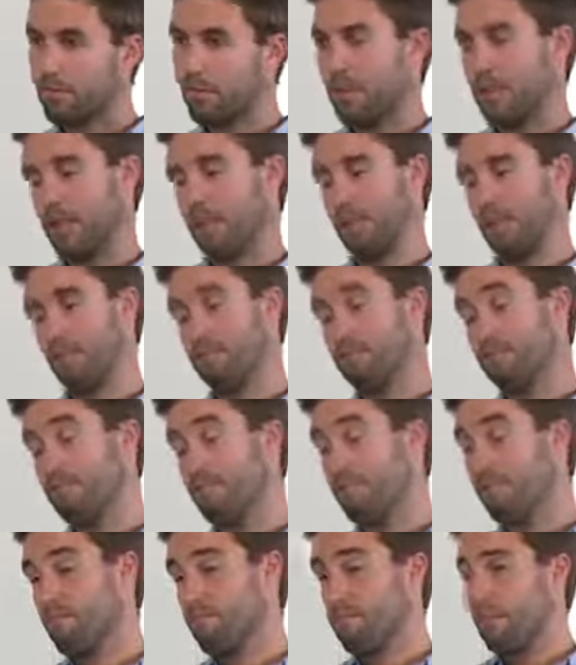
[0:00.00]
That's a
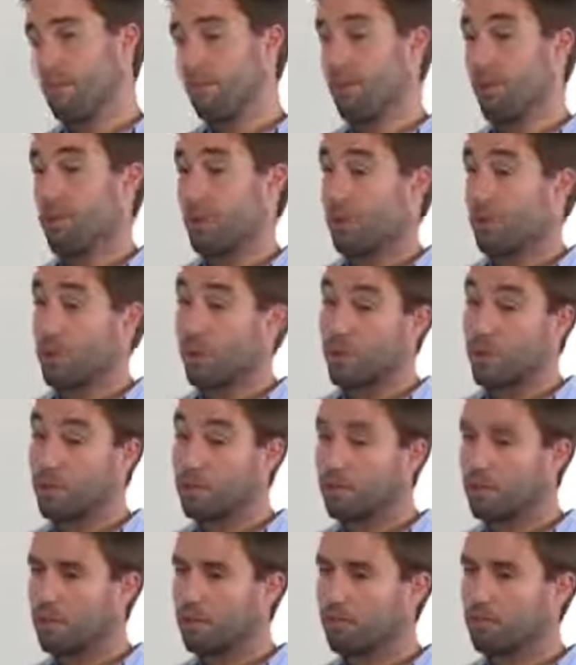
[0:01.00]
really good
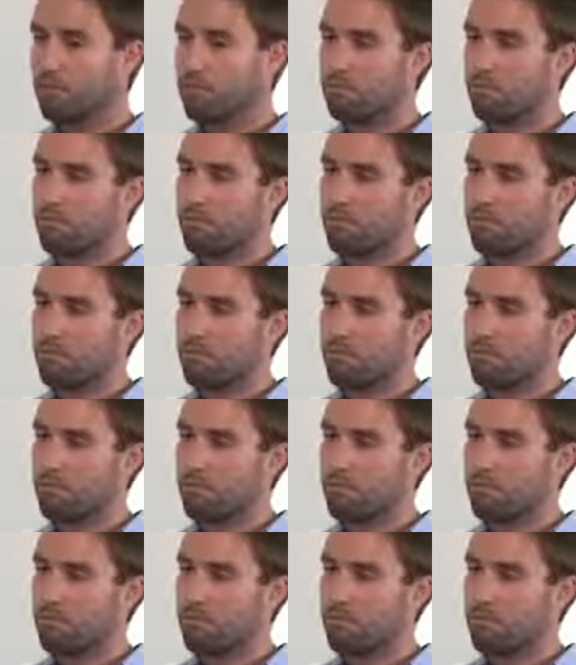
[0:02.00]
question, and